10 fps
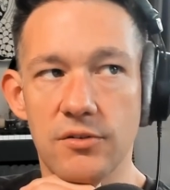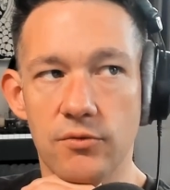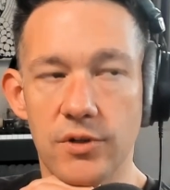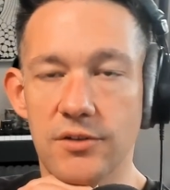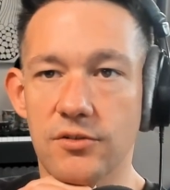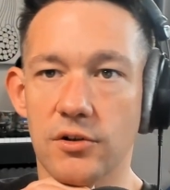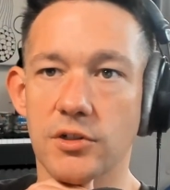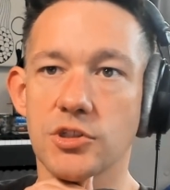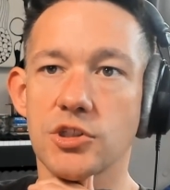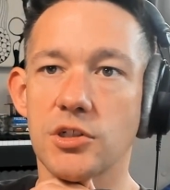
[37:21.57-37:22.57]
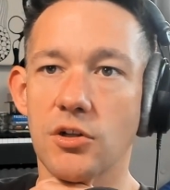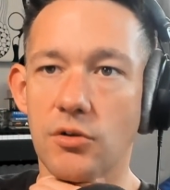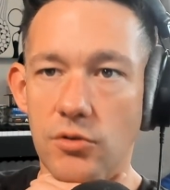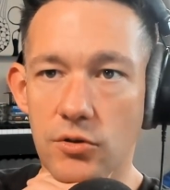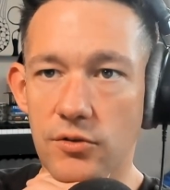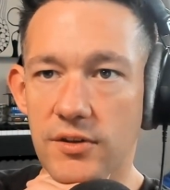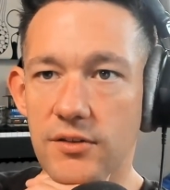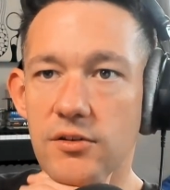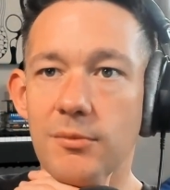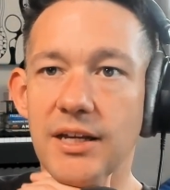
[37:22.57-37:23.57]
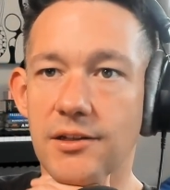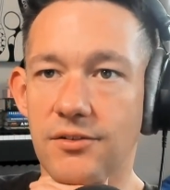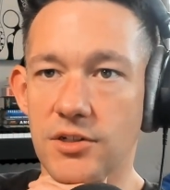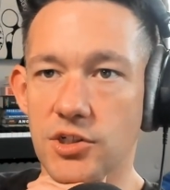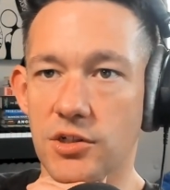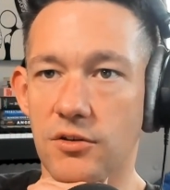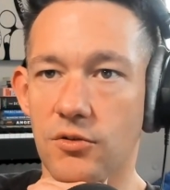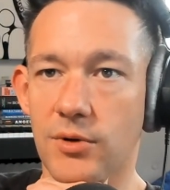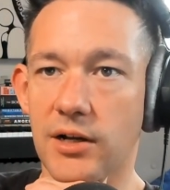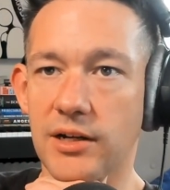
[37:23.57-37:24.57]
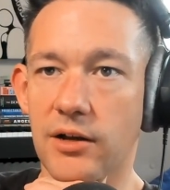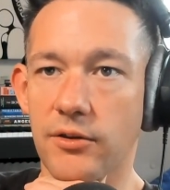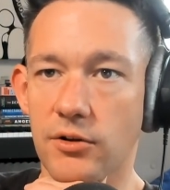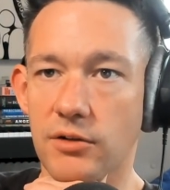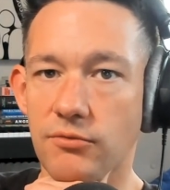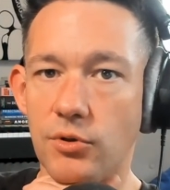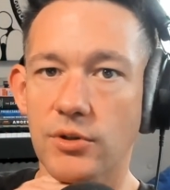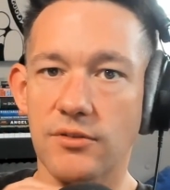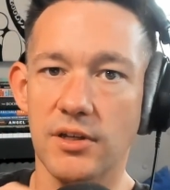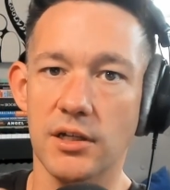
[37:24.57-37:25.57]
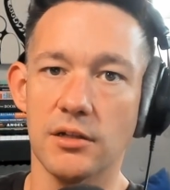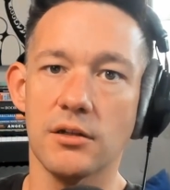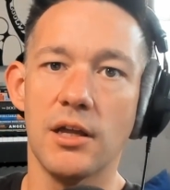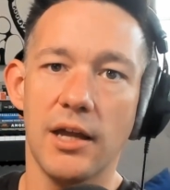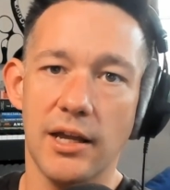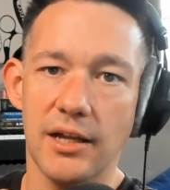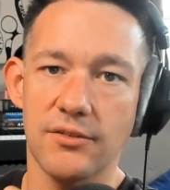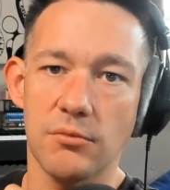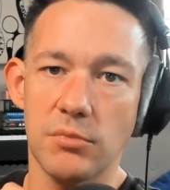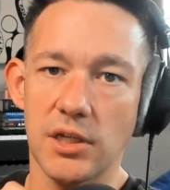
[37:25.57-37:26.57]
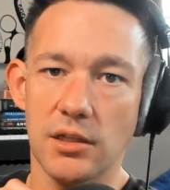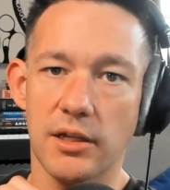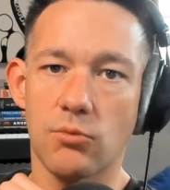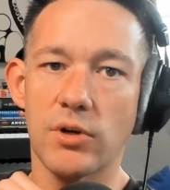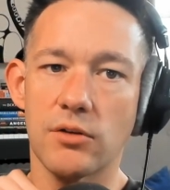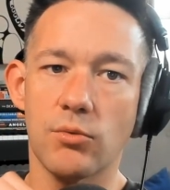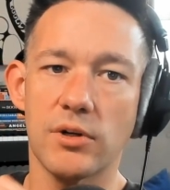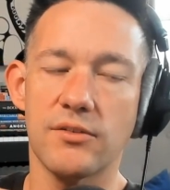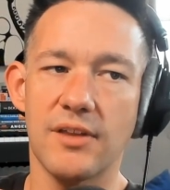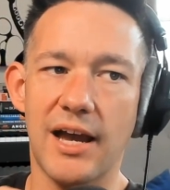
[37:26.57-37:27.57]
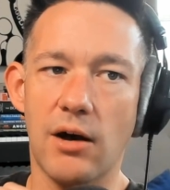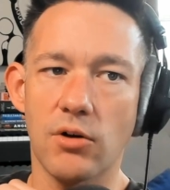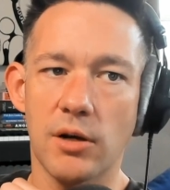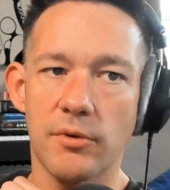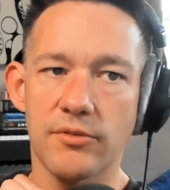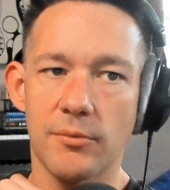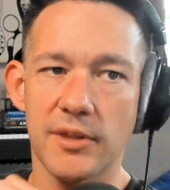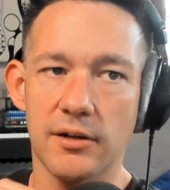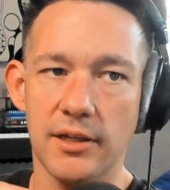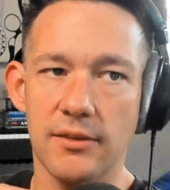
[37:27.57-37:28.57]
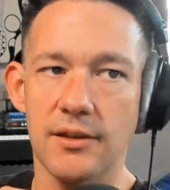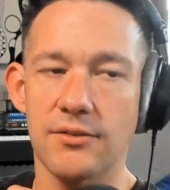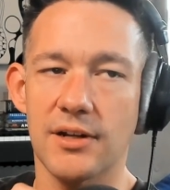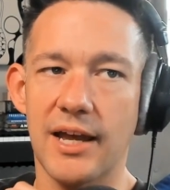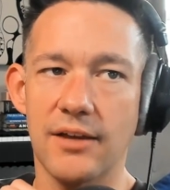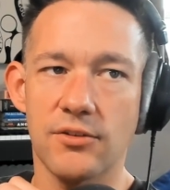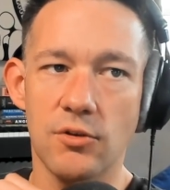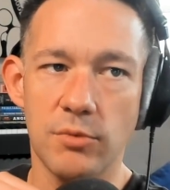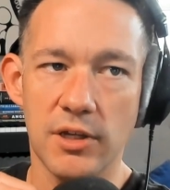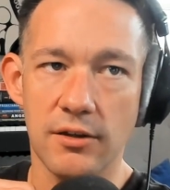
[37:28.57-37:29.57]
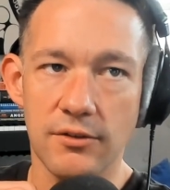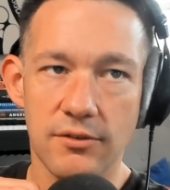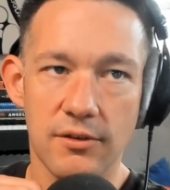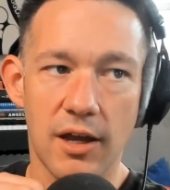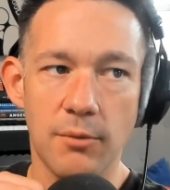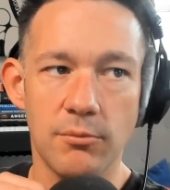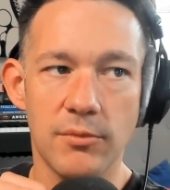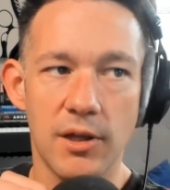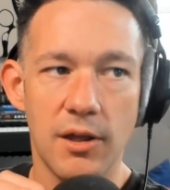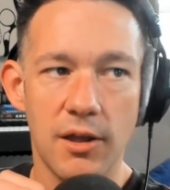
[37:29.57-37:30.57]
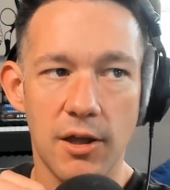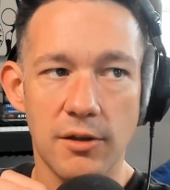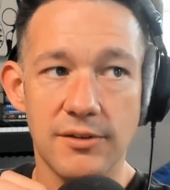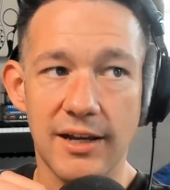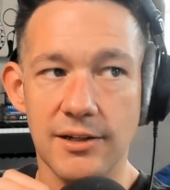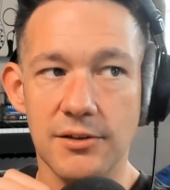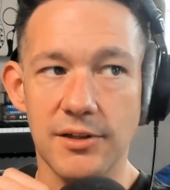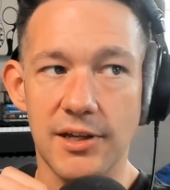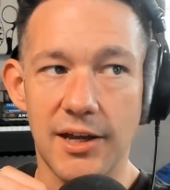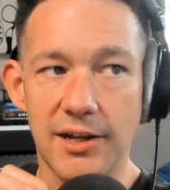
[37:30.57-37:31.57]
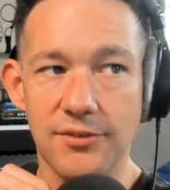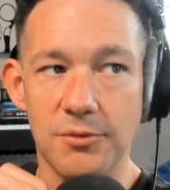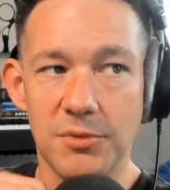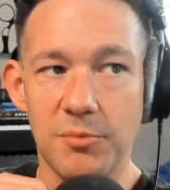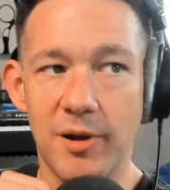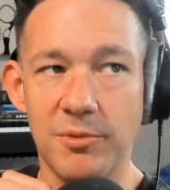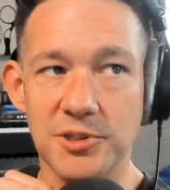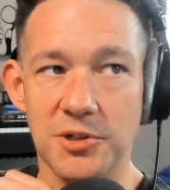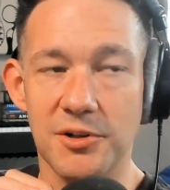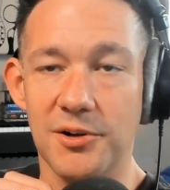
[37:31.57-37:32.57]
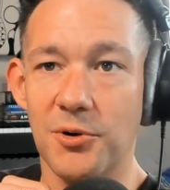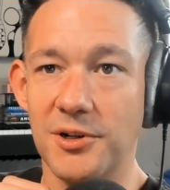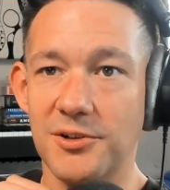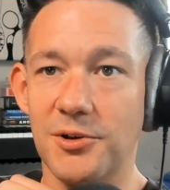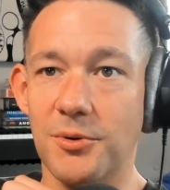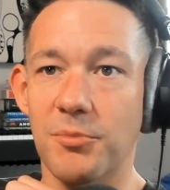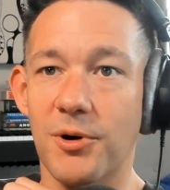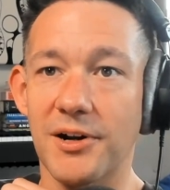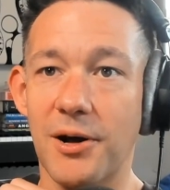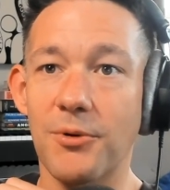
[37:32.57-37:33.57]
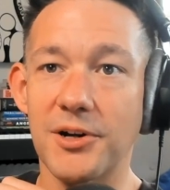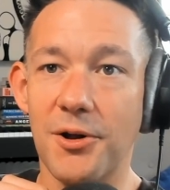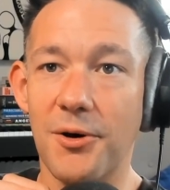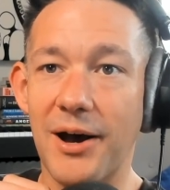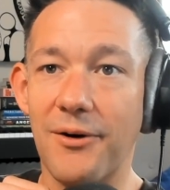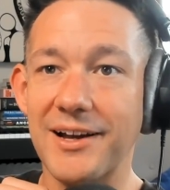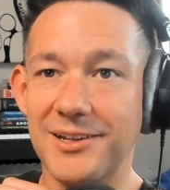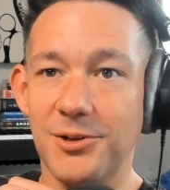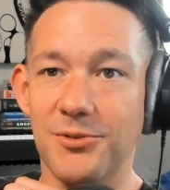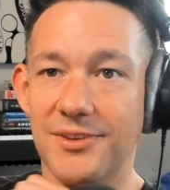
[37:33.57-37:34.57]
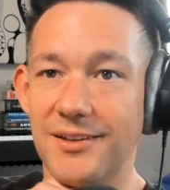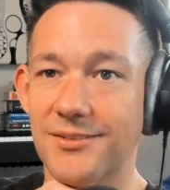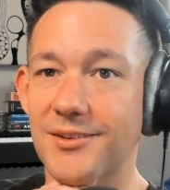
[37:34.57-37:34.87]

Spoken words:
of research, use this to make decisions around how they're influencing an SMB? Like what is the outcome of something like this? And I ask you because I'm technically an SMB publisher according to your report, and I want to know how I can use this